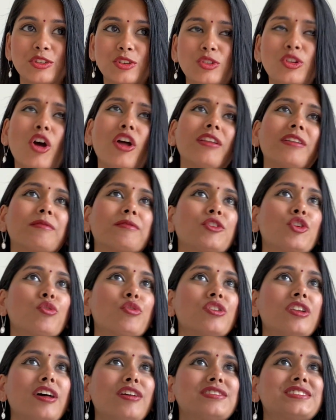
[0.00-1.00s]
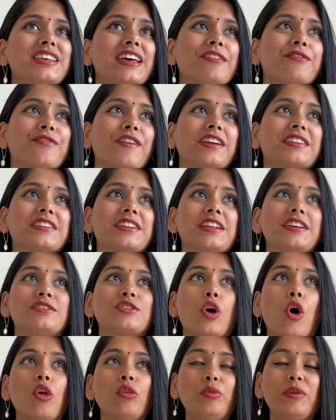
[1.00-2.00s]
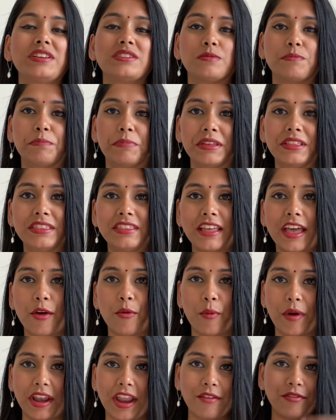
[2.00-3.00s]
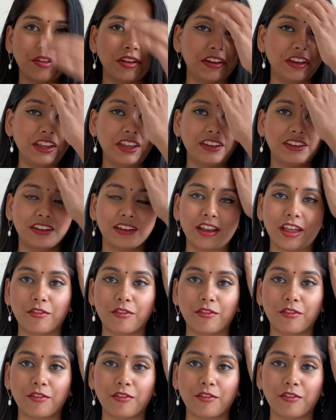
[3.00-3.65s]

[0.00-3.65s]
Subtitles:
not, you could not say affected, he's always been there whenever needed,